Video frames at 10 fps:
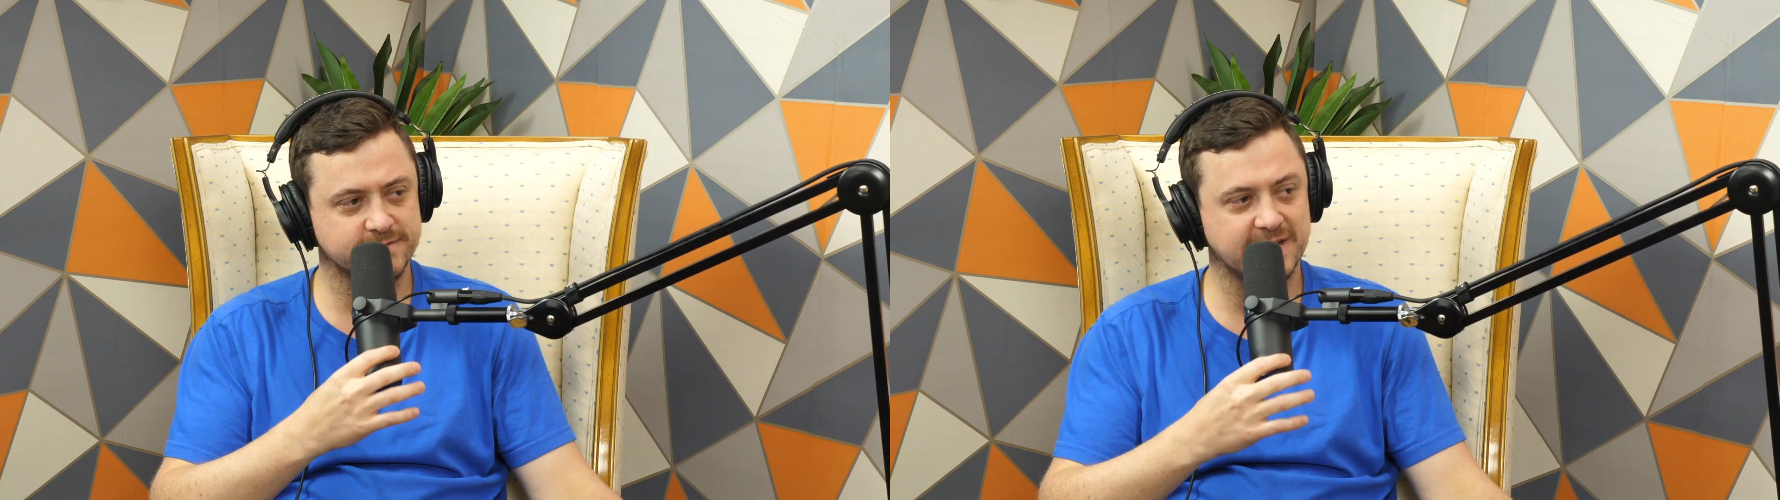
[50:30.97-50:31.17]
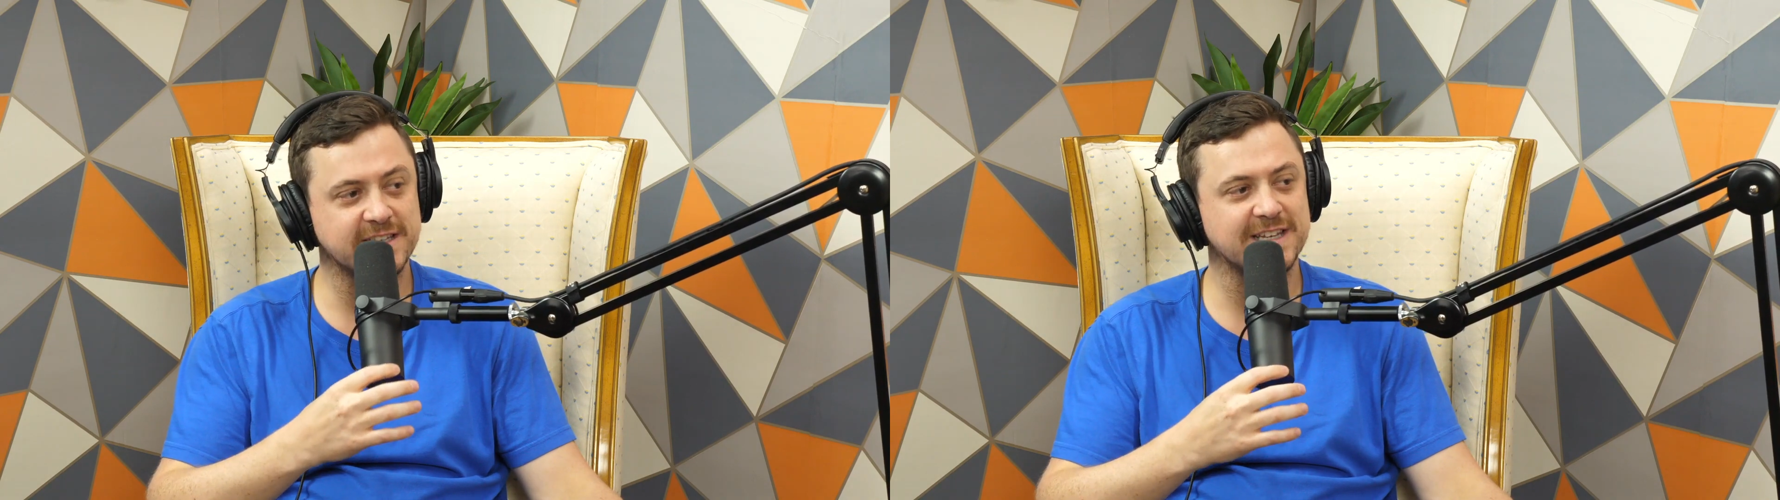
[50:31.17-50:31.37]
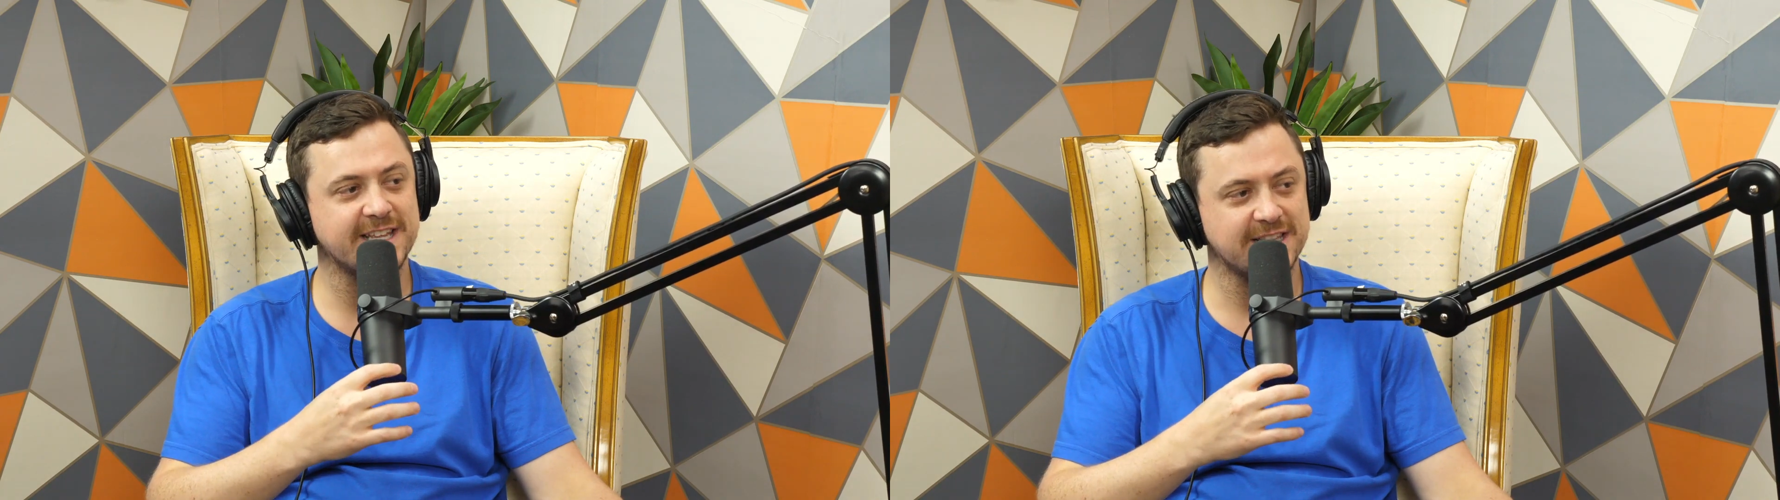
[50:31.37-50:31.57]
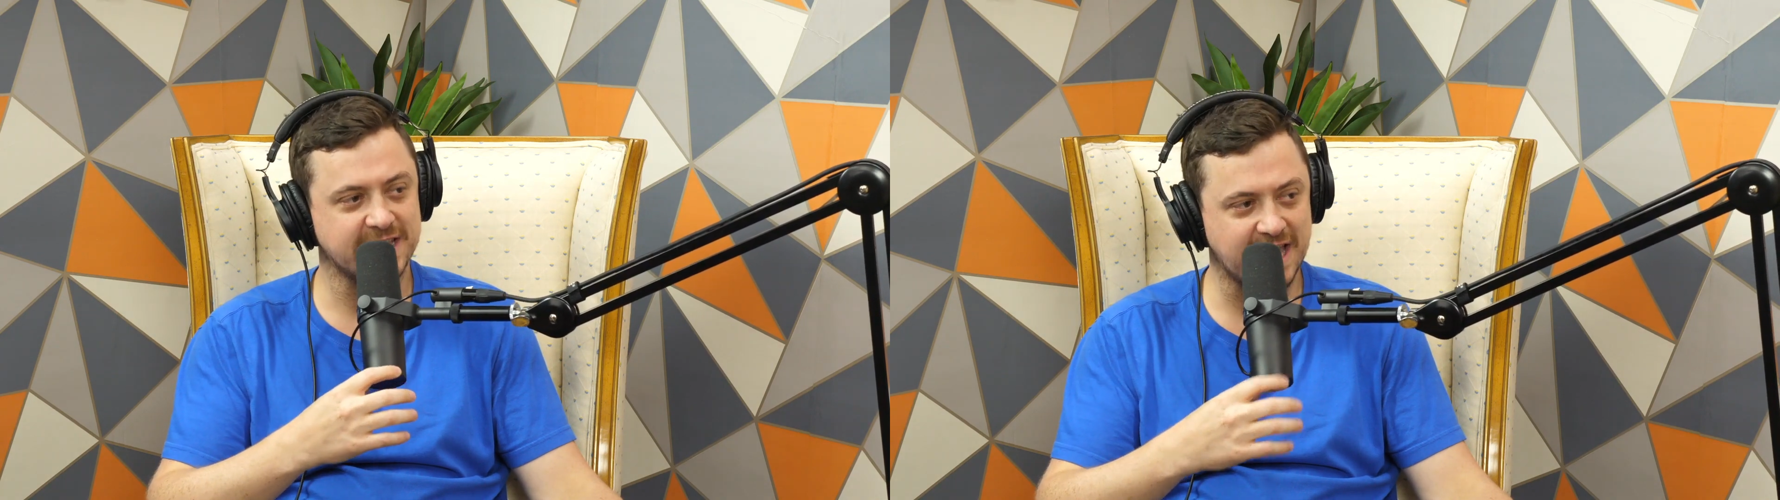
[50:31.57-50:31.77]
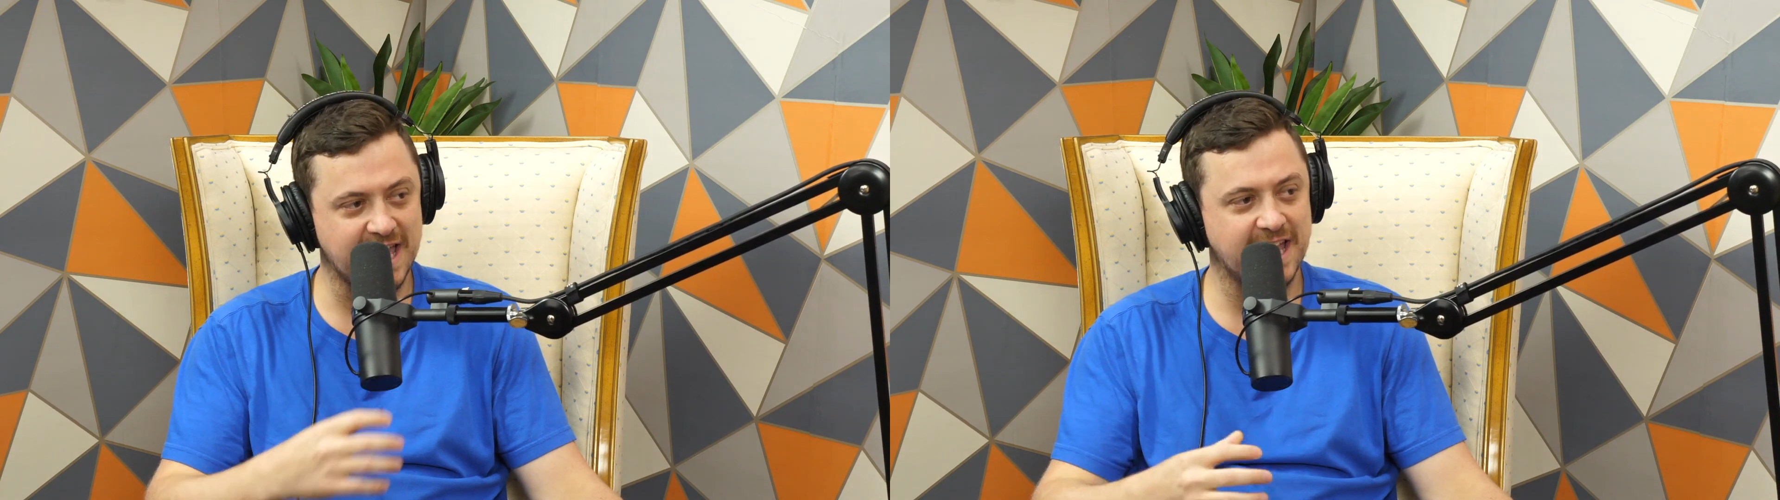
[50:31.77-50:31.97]
regulated
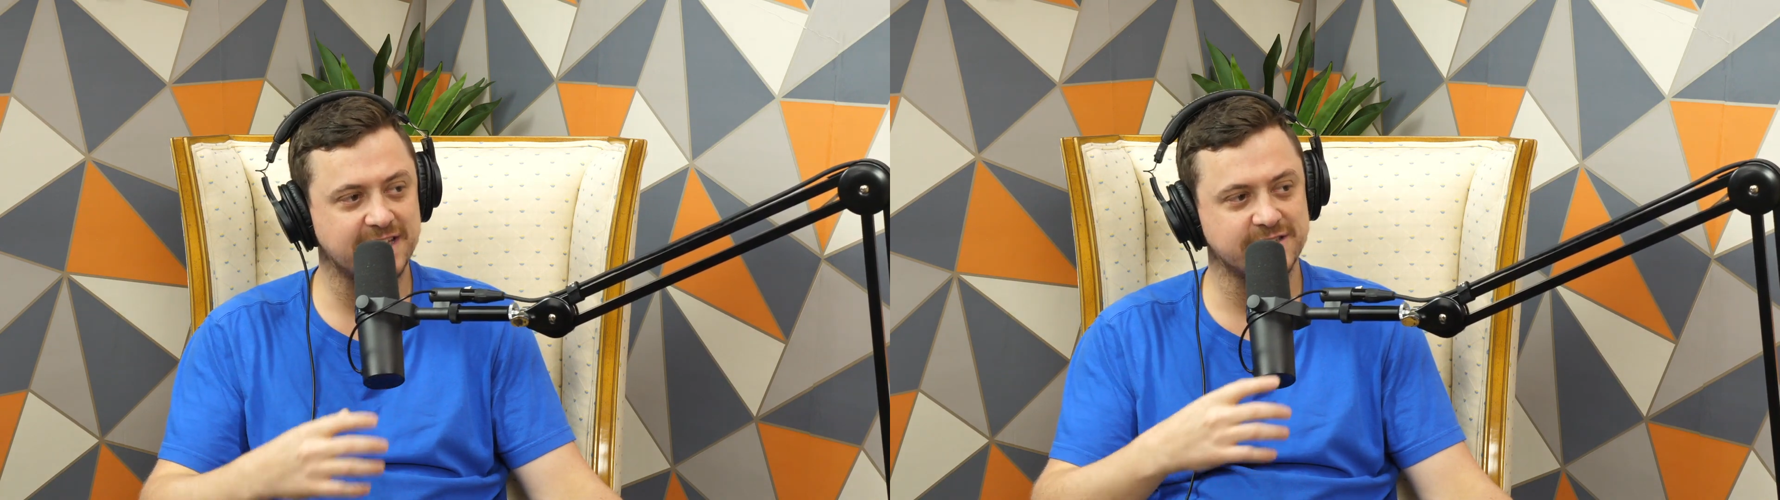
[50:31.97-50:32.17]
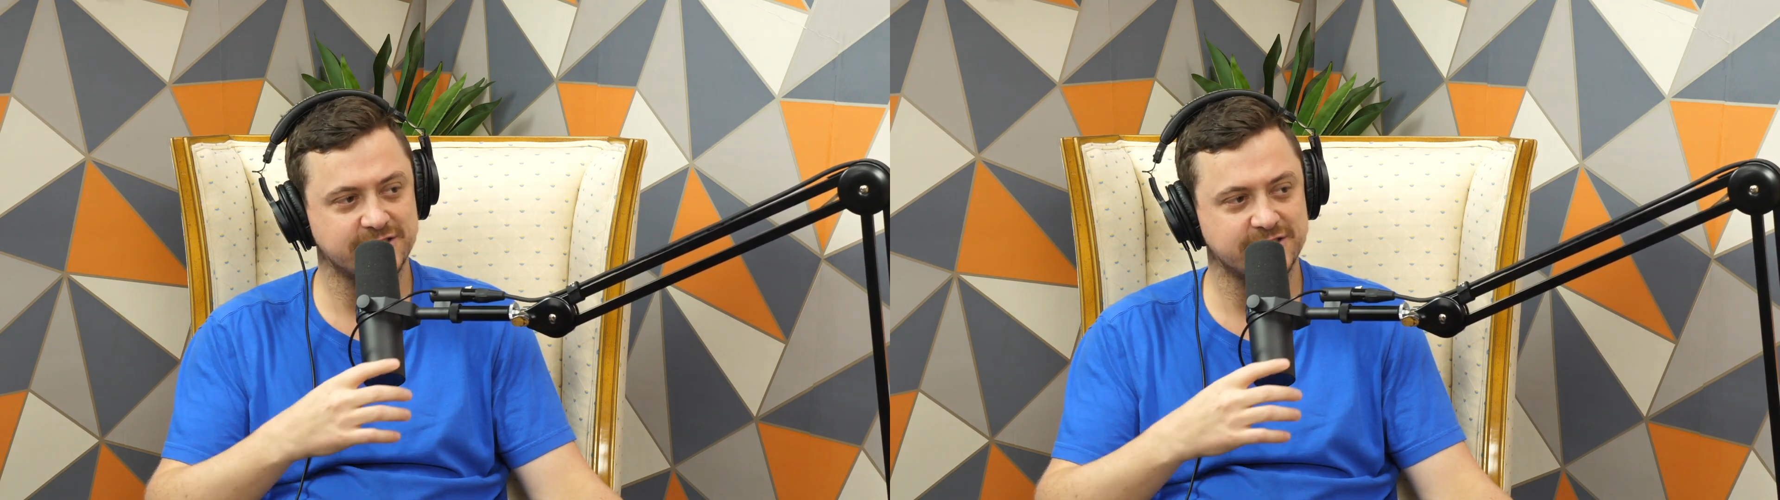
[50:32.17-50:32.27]
again.